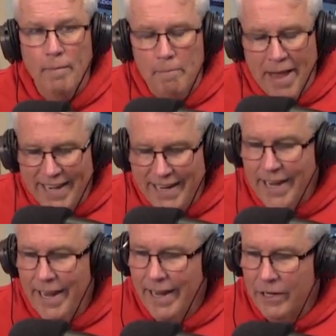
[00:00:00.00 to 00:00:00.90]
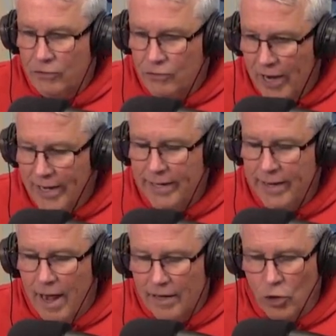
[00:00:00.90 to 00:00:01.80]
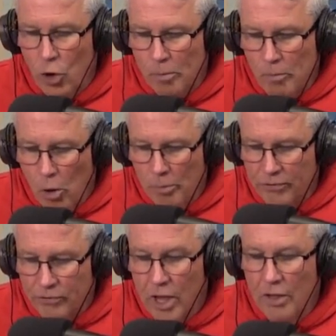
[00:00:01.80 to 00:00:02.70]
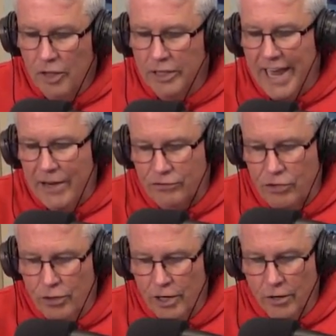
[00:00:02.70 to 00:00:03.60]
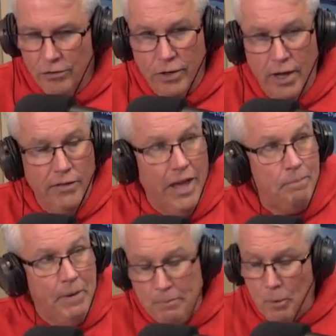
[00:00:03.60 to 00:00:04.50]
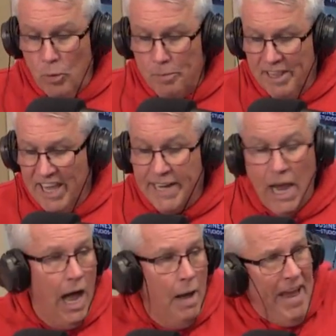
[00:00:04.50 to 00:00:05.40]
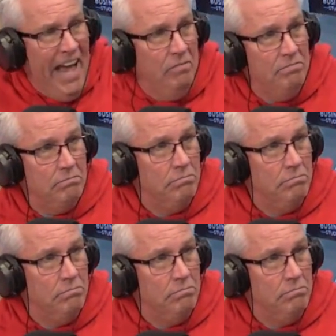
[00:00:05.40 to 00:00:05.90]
many exciting October moments the last 2 years that people would be like, I'm out.